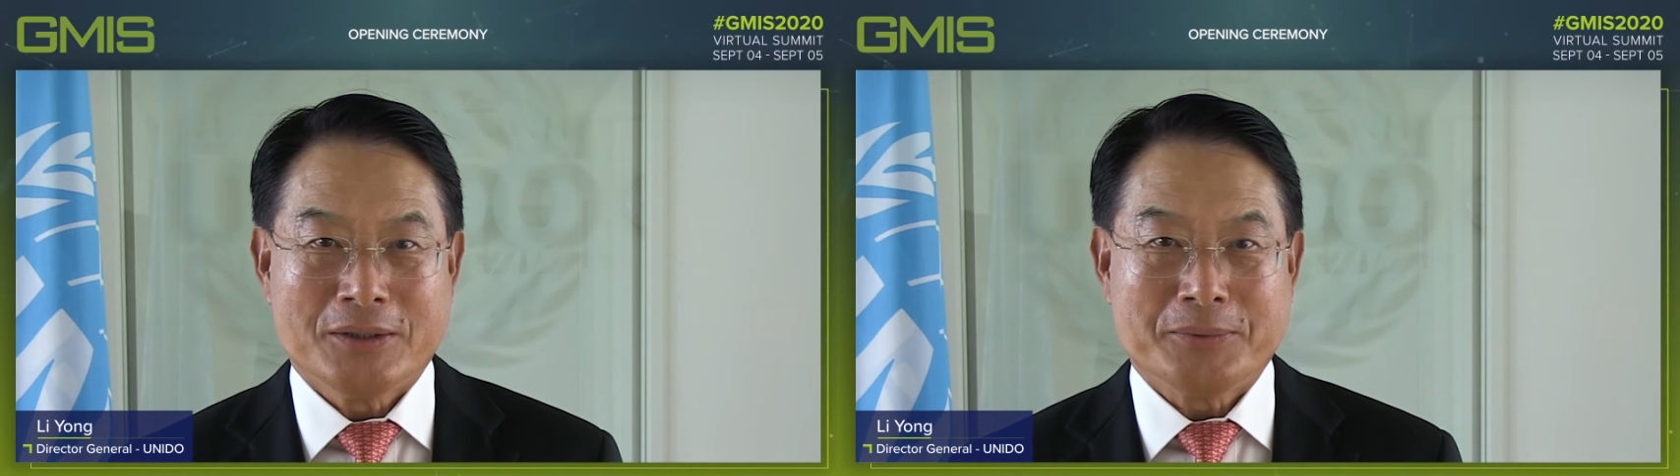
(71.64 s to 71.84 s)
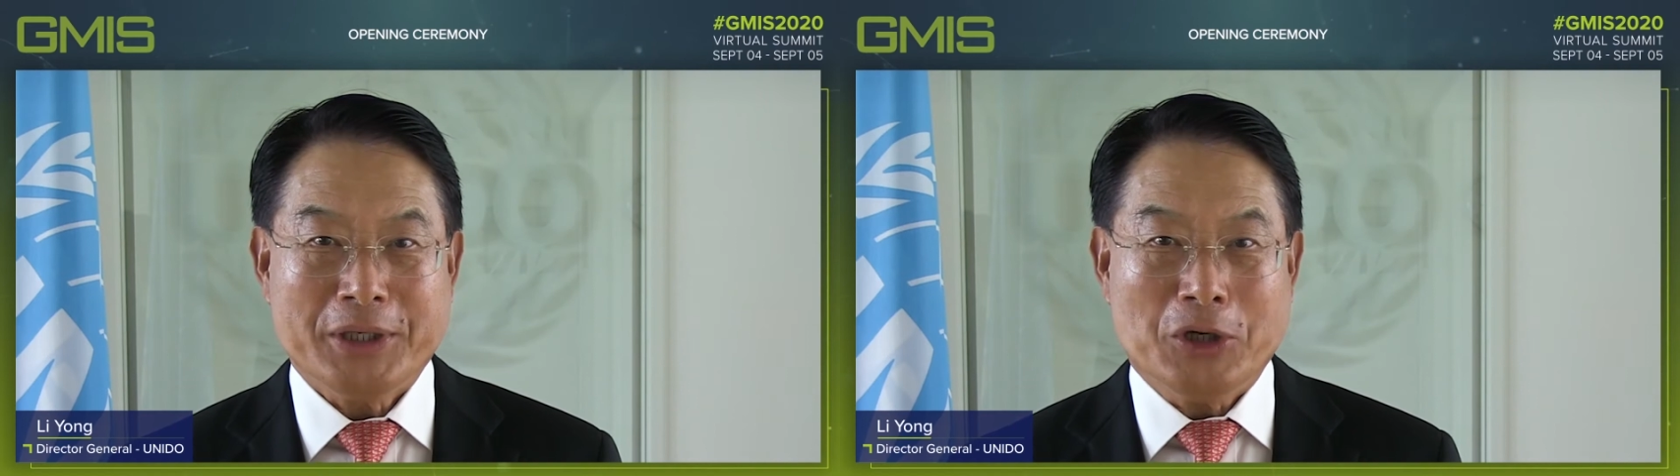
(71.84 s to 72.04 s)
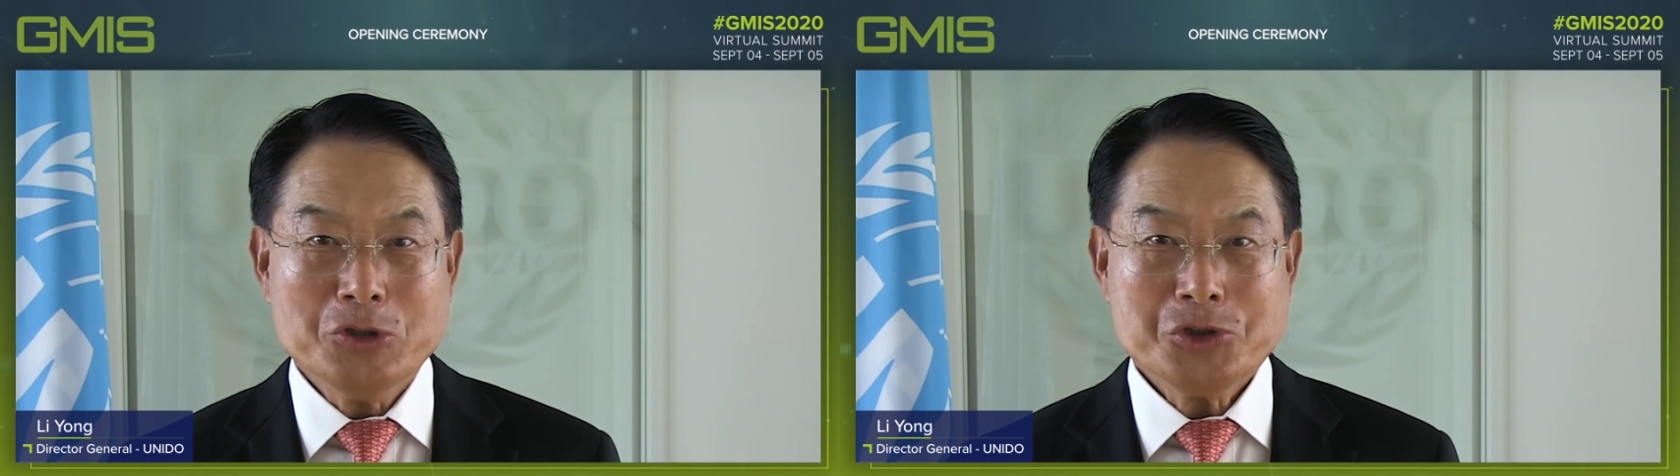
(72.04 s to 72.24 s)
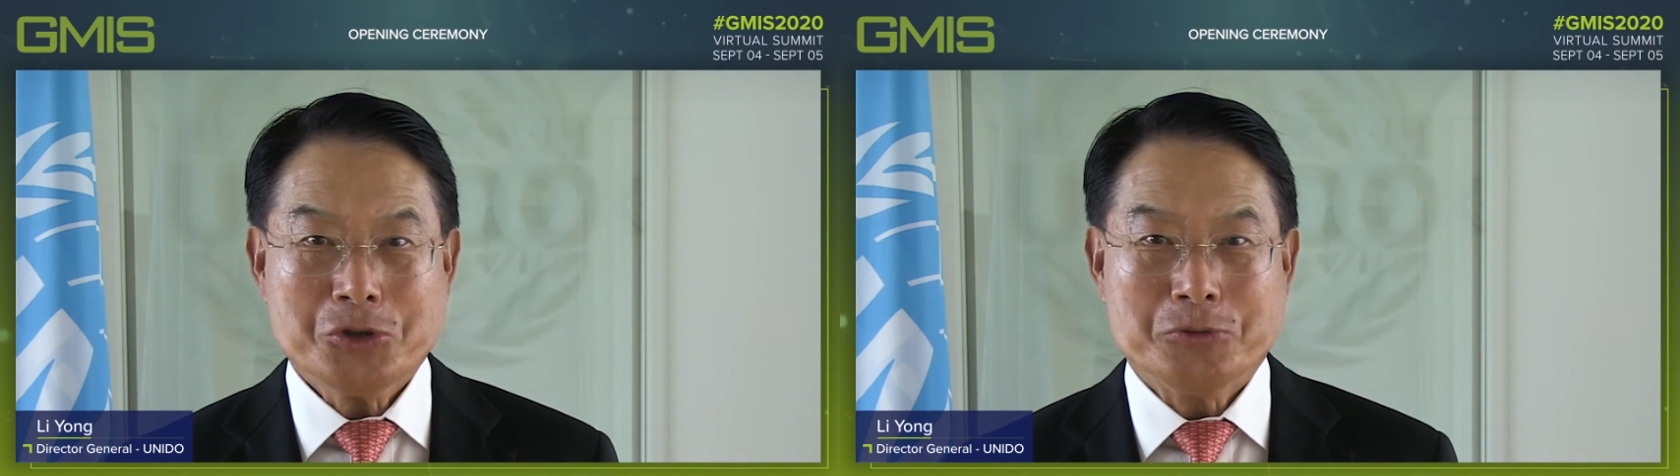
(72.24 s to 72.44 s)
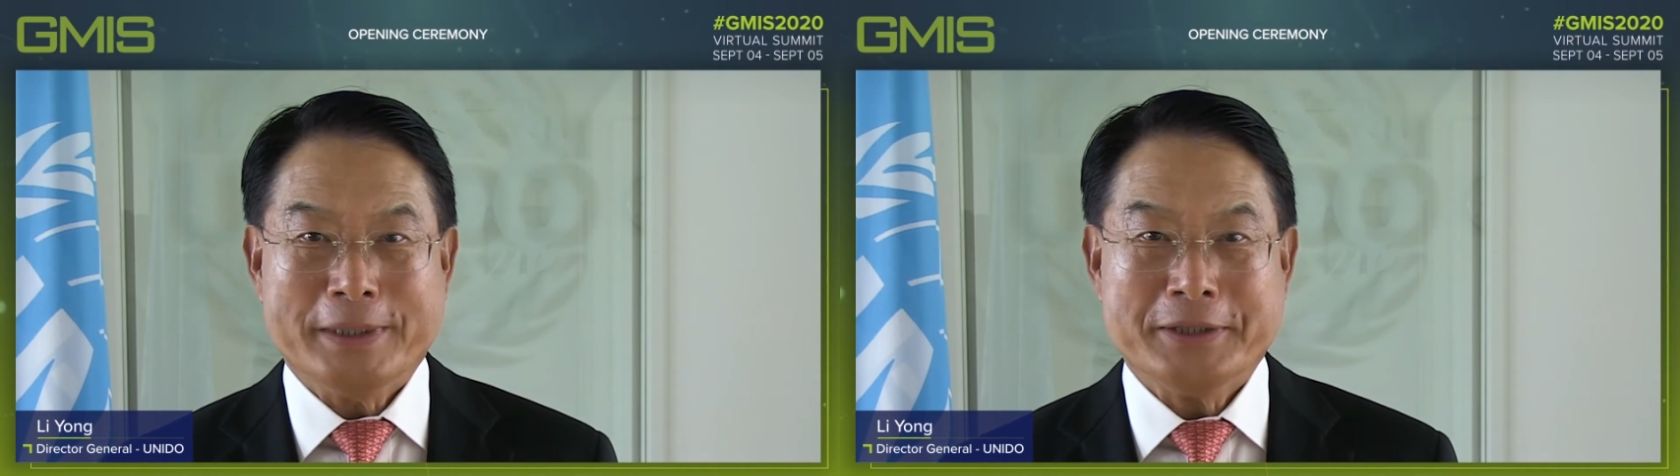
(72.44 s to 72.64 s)
We
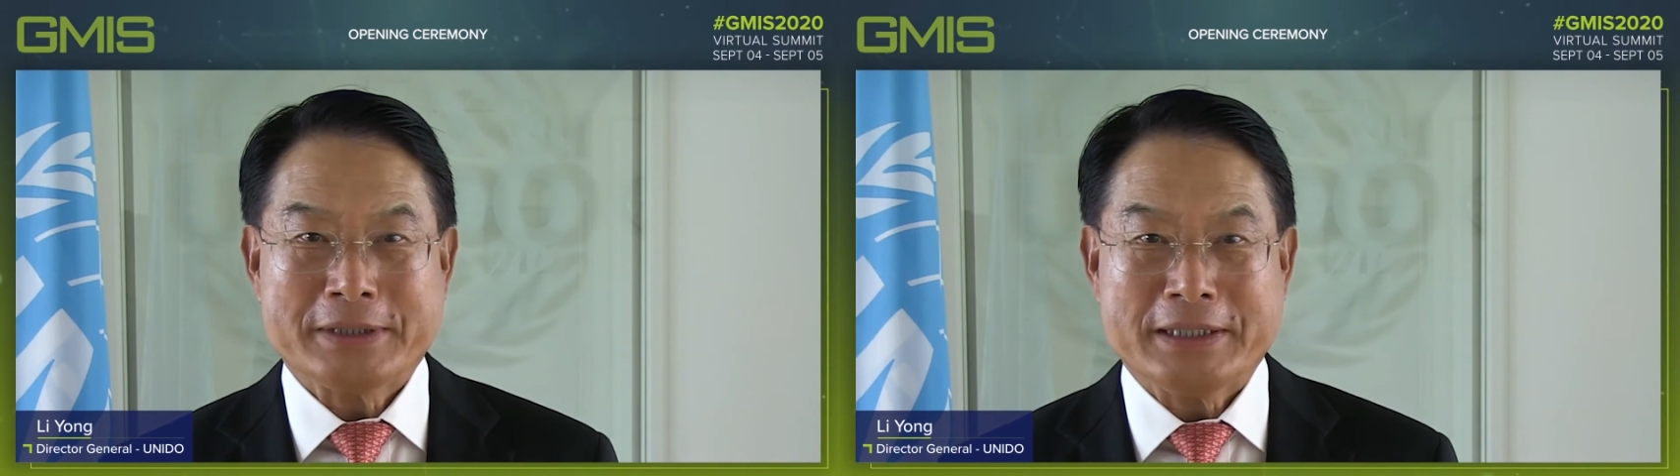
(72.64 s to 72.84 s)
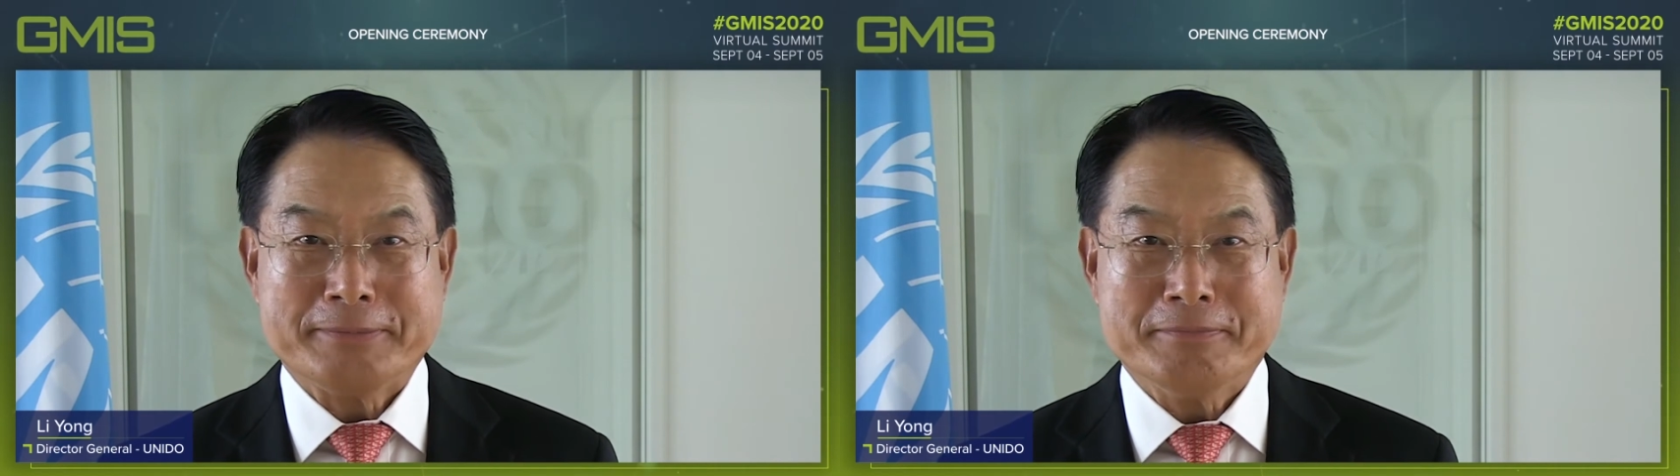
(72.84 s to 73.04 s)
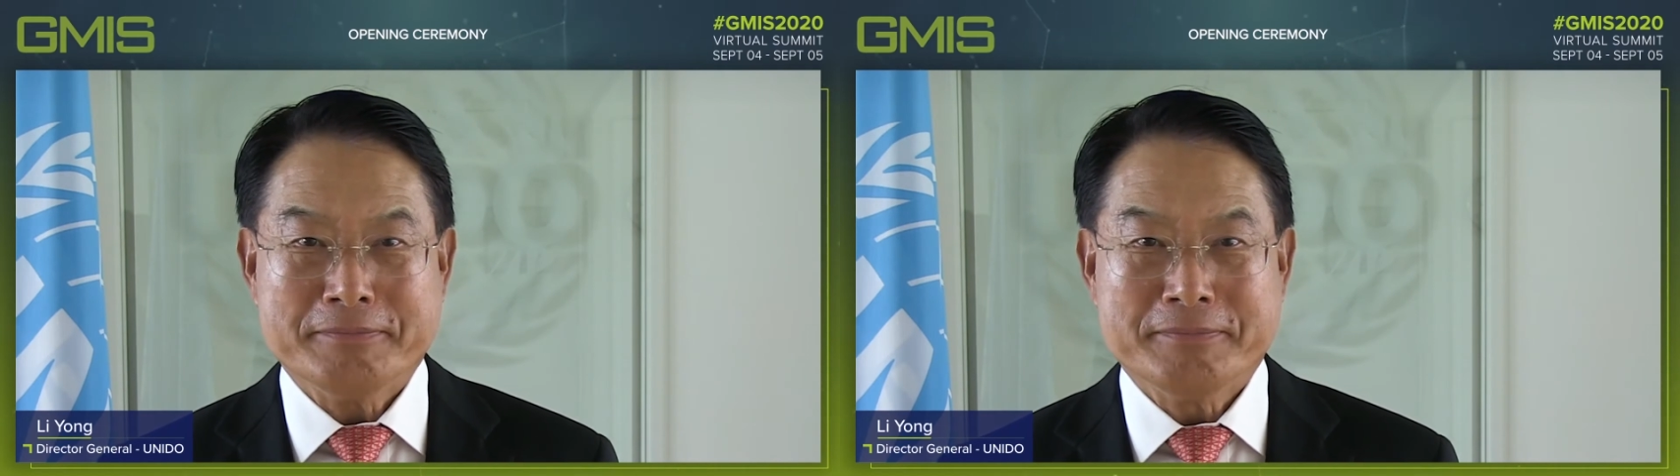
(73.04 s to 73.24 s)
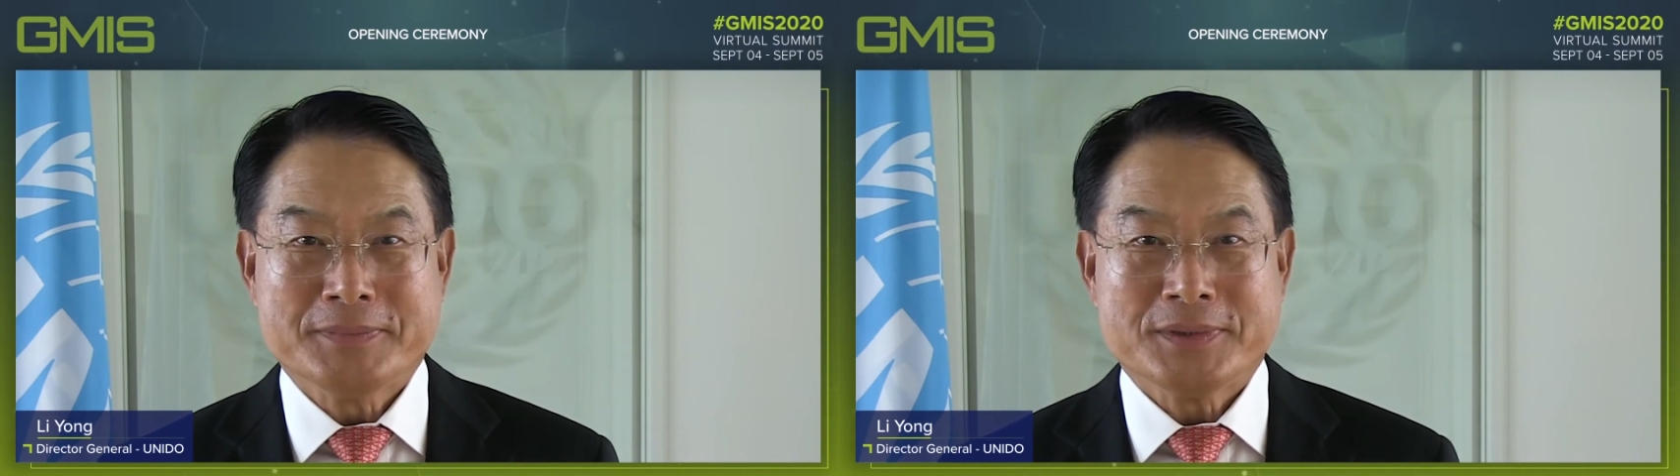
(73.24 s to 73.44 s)
also welcome